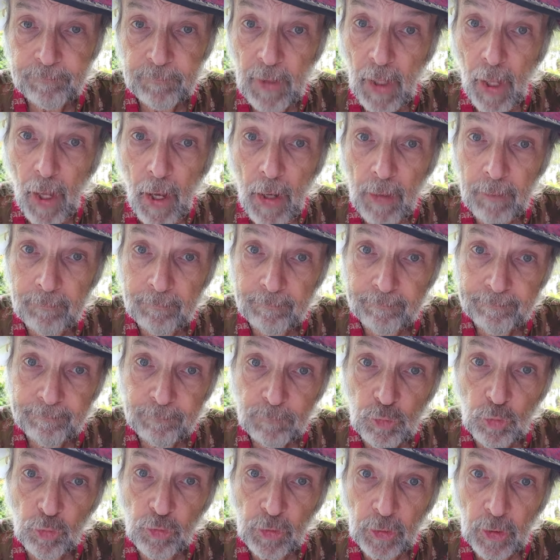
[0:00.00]
Yeah,
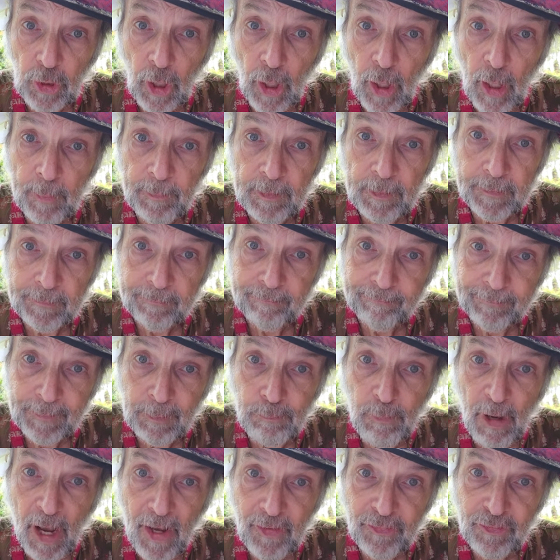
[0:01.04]
Tutankhamen,
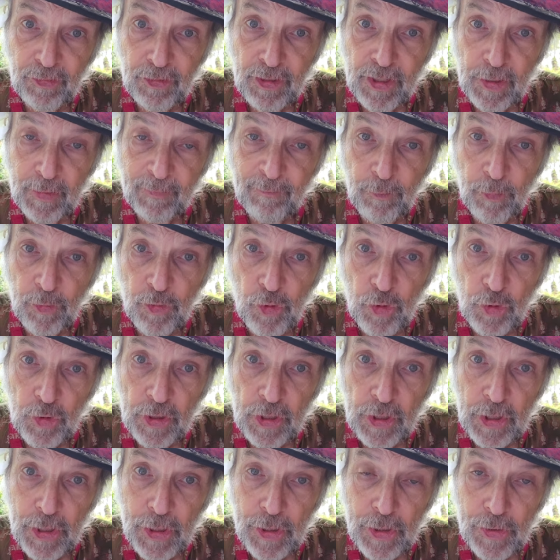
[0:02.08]
ambassador here for 30
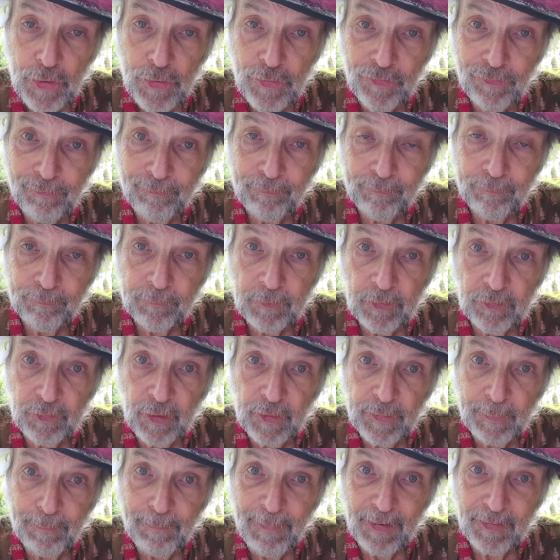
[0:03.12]
years. He's
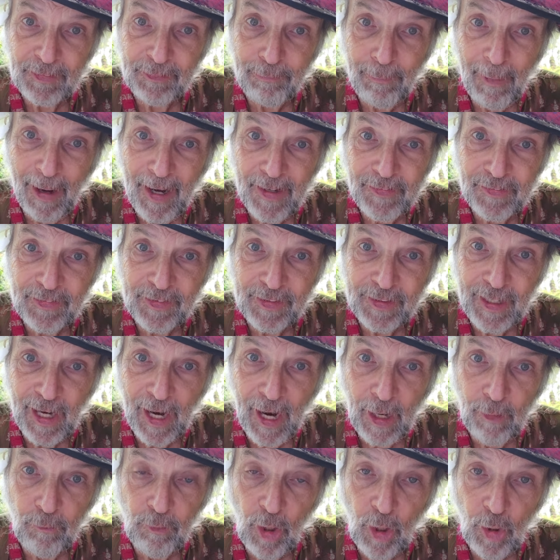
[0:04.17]
got the best spies in
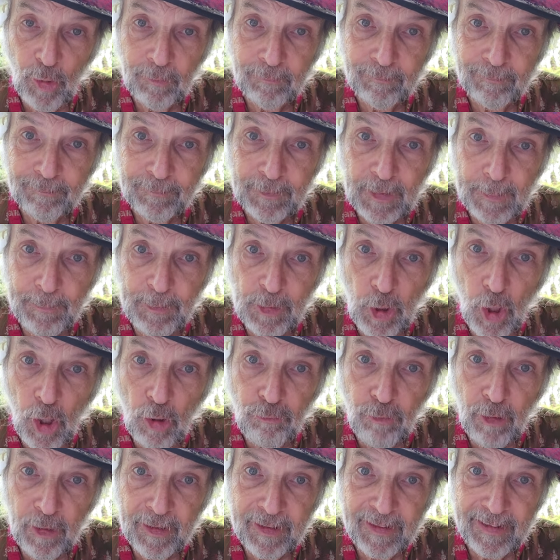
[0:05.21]
Cairo. Keep it
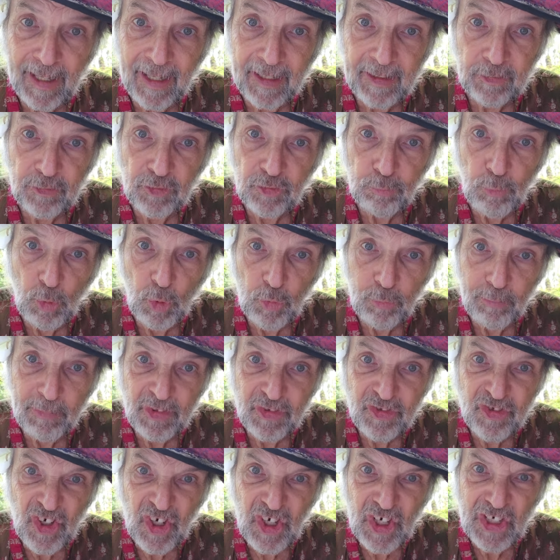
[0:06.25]
all running like a smooth
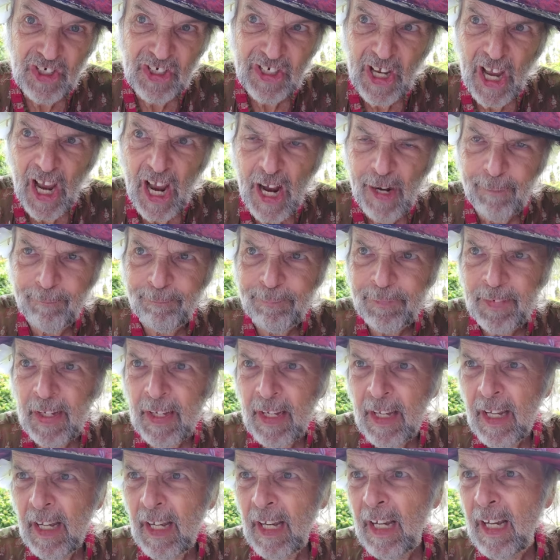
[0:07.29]
machine, yeah.
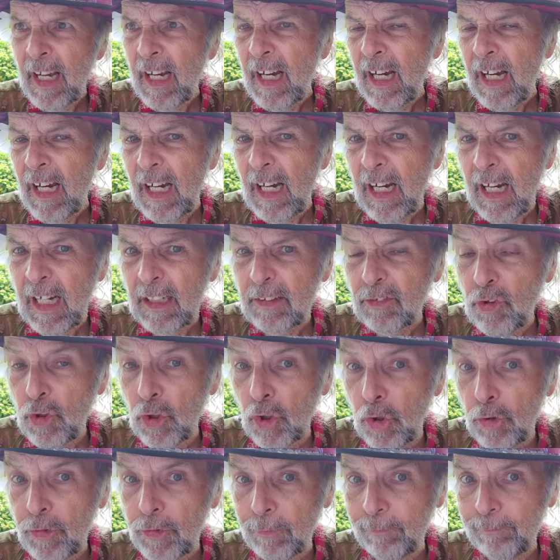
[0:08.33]

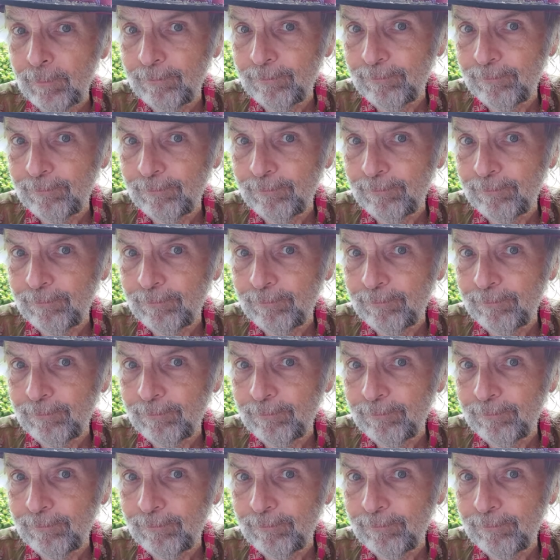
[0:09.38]
Tut,